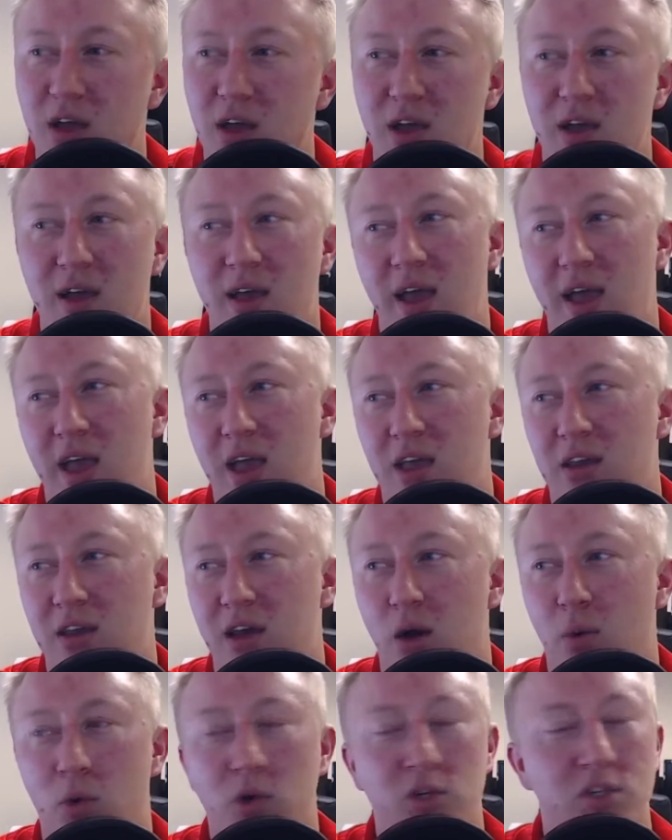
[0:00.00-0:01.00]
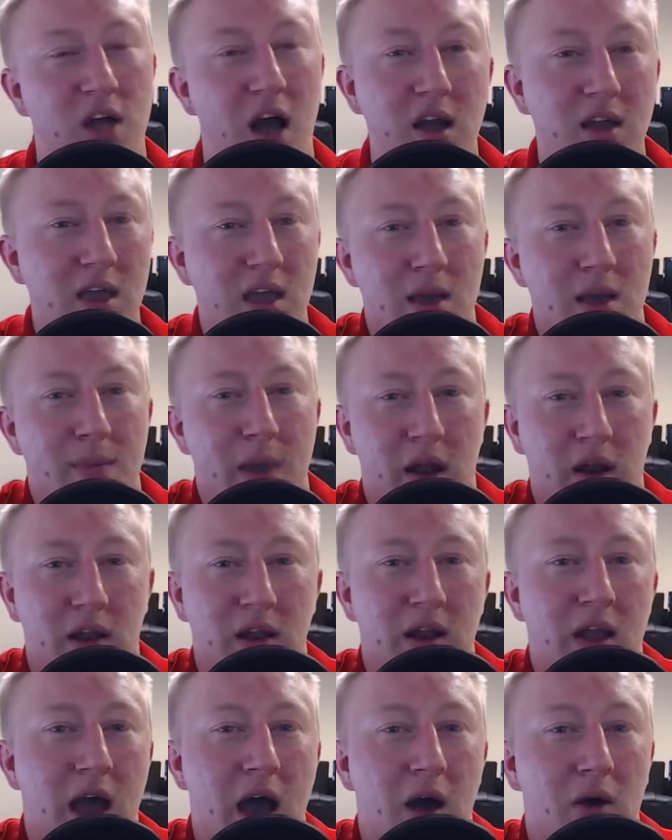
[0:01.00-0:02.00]
and we're talking about it
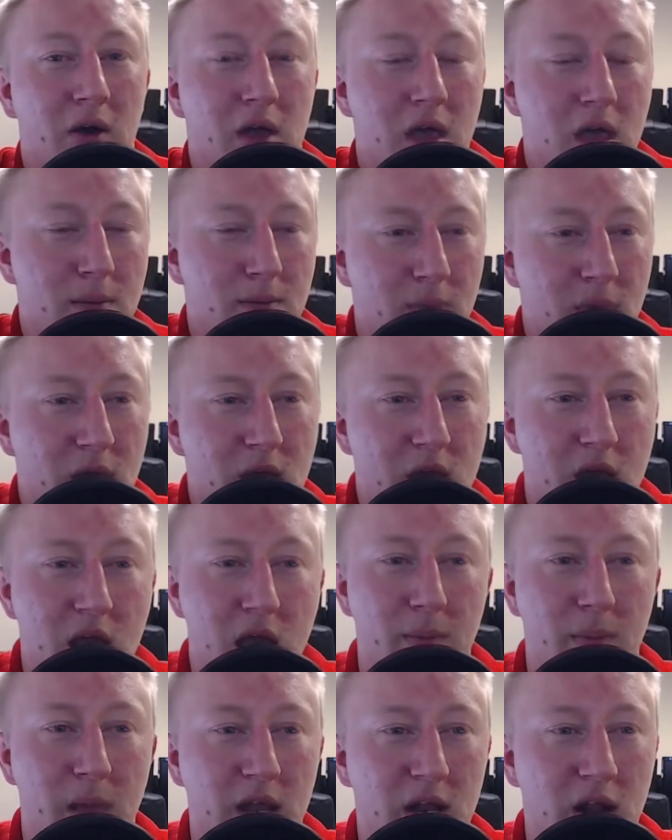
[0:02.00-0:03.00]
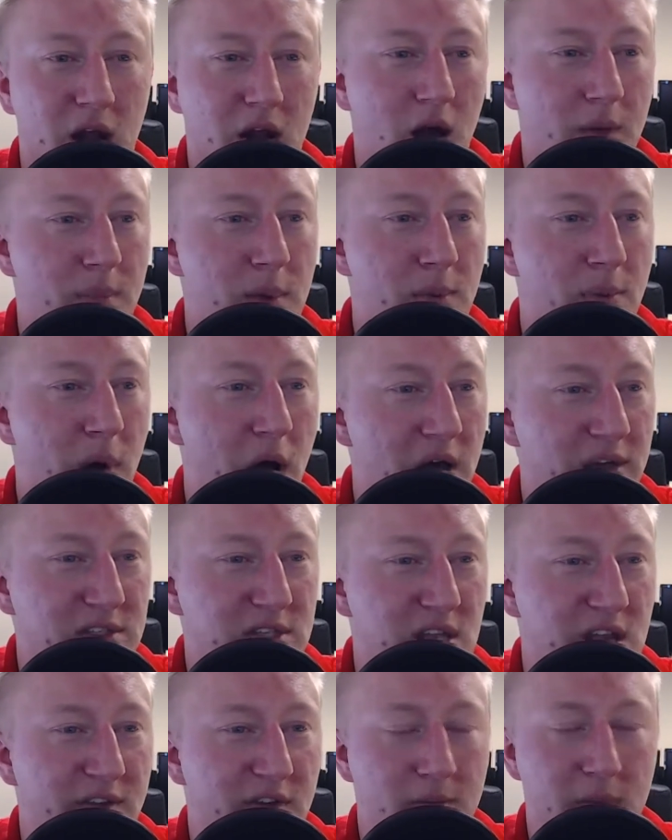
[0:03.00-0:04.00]
now. And it may not all be
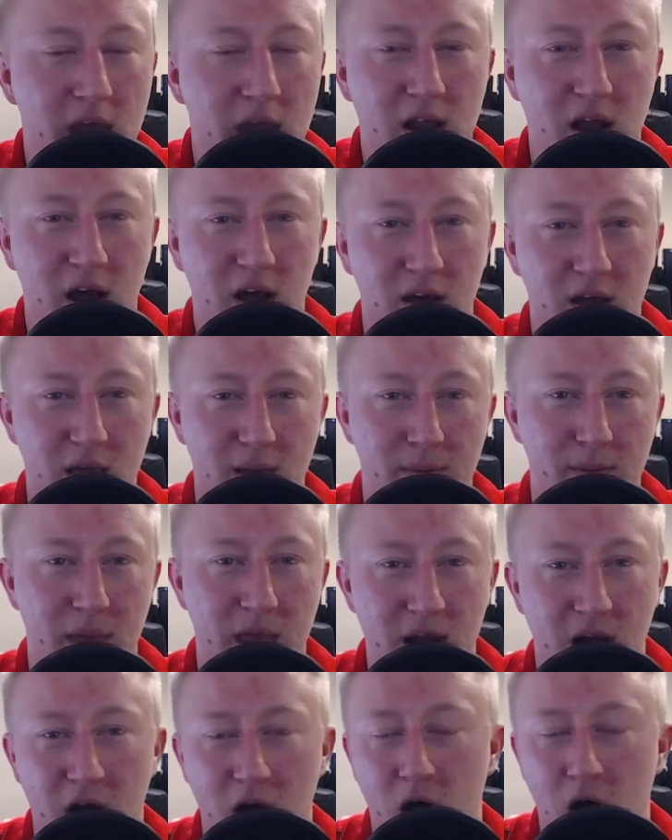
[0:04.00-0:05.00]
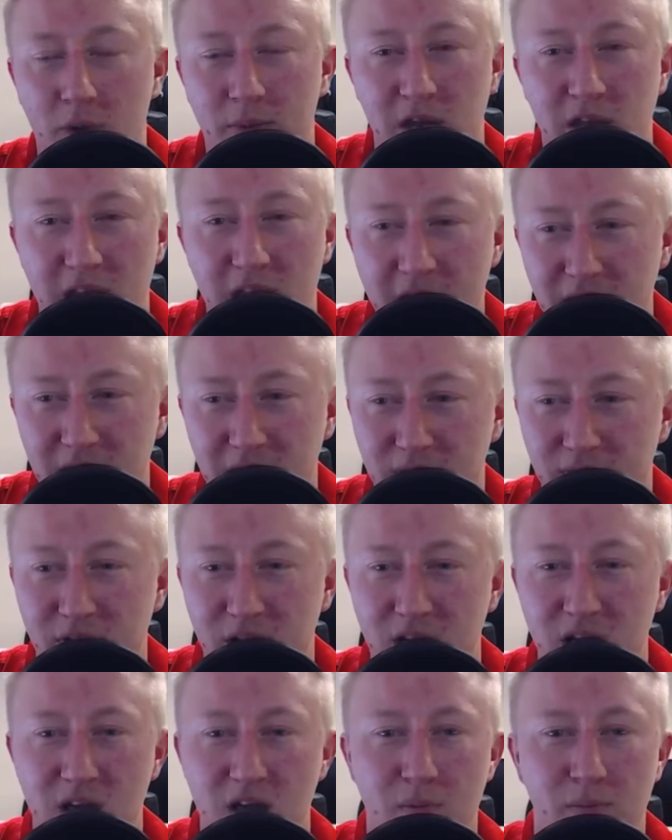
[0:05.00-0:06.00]
positive. It may not all be negative,
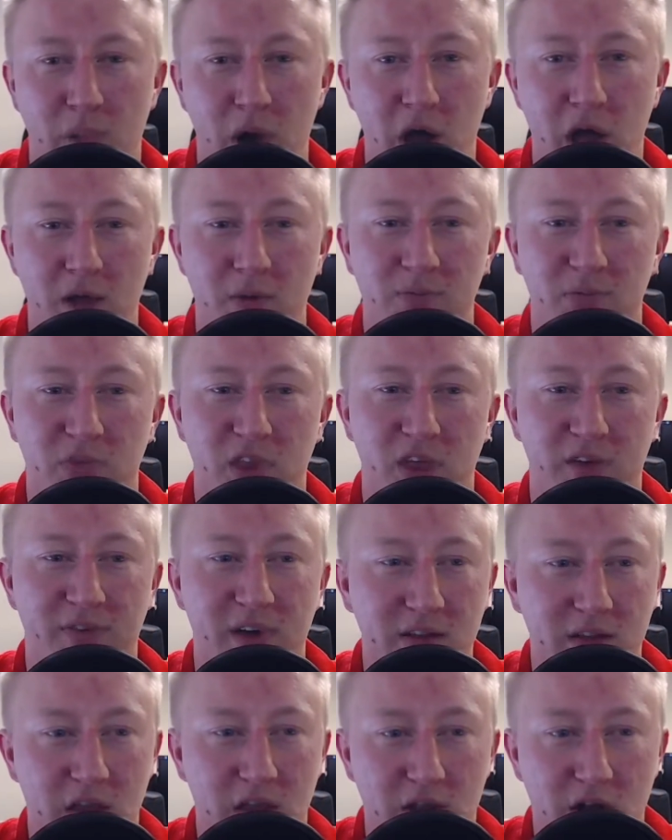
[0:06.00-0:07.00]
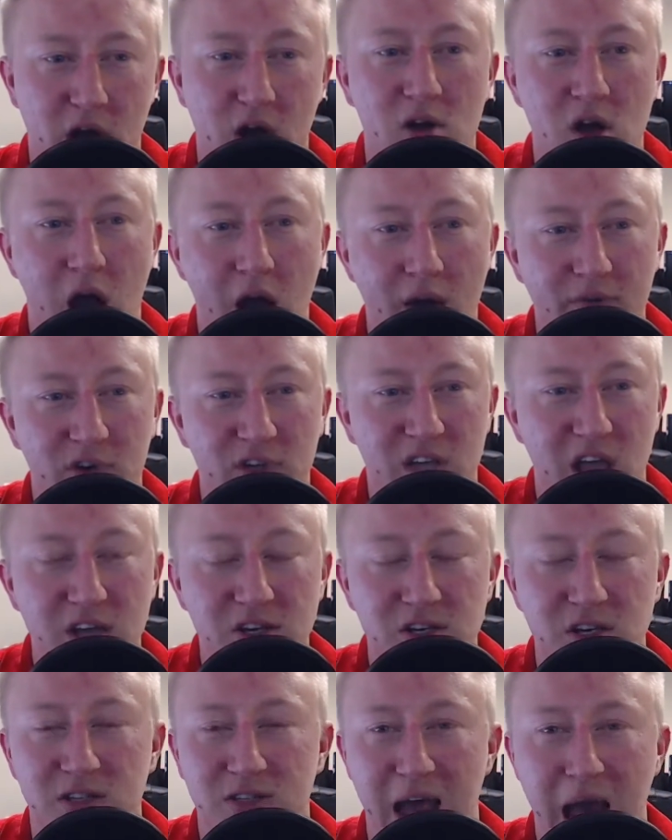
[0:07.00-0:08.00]
but the fact that there are
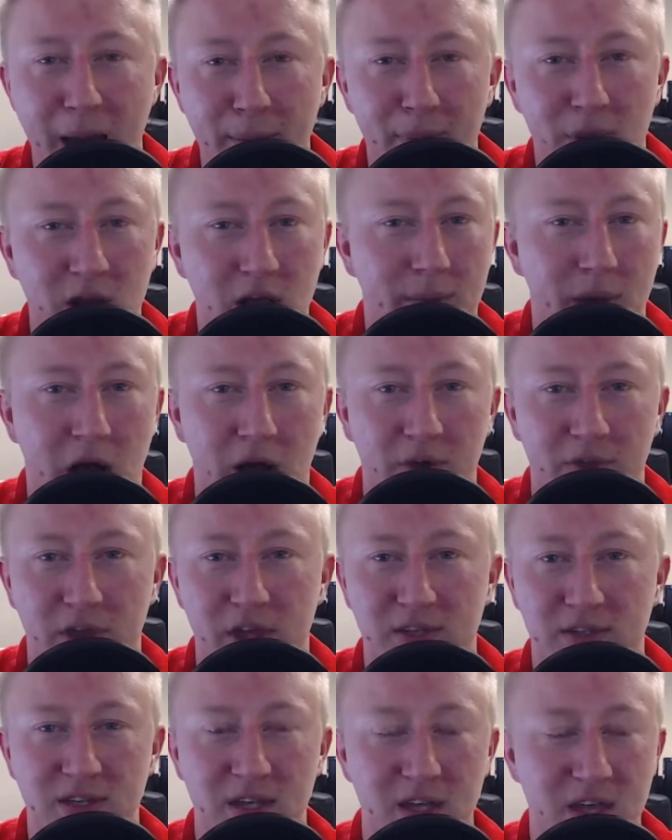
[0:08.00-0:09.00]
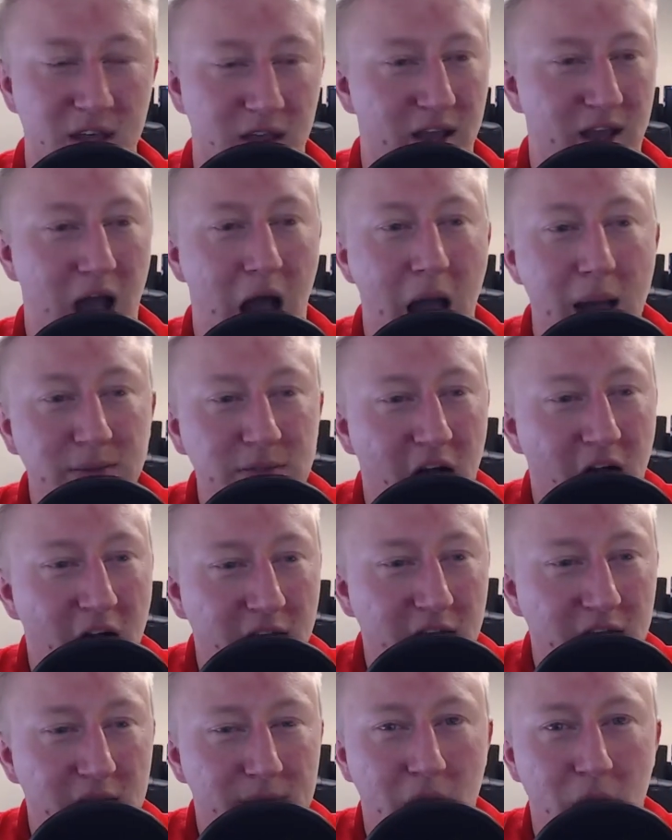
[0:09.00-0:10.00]
conversations happening about this, like I'm
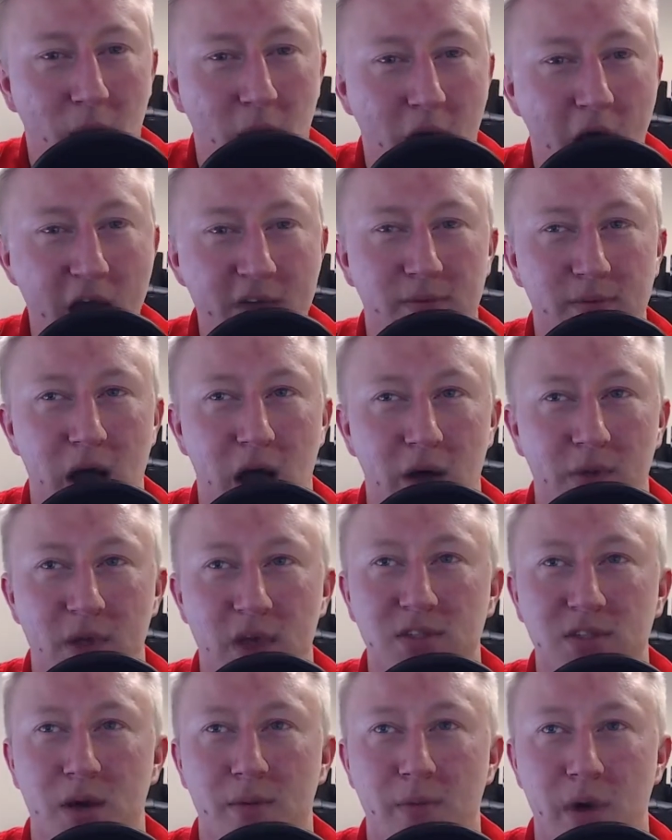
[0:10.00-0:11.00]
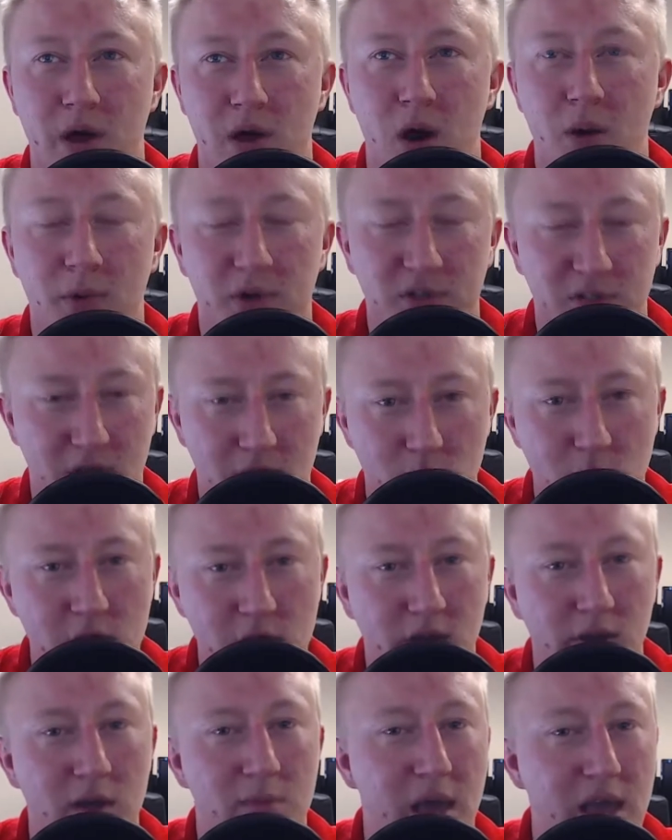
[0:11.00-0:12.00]
talking to my wife about this almost on a
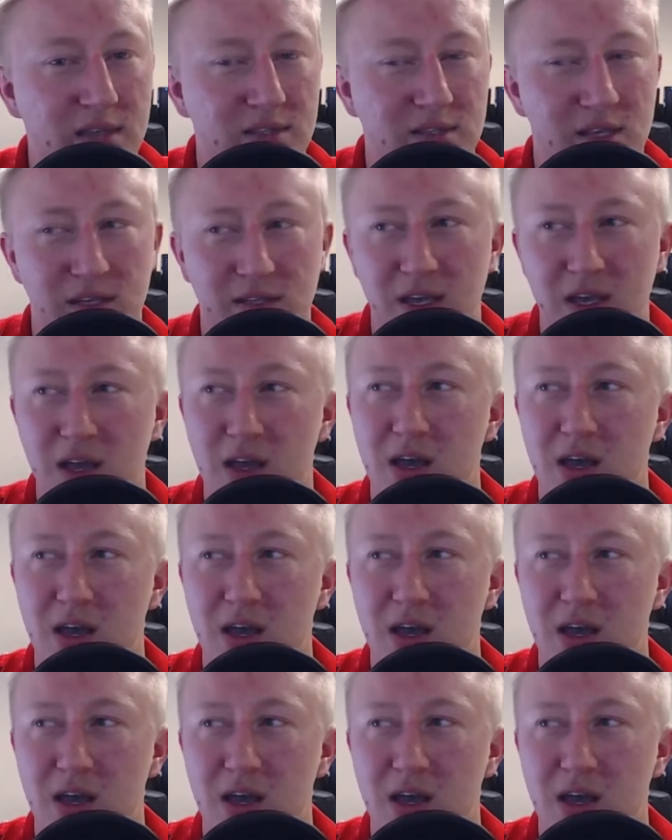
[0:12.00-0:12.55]
weekly basis.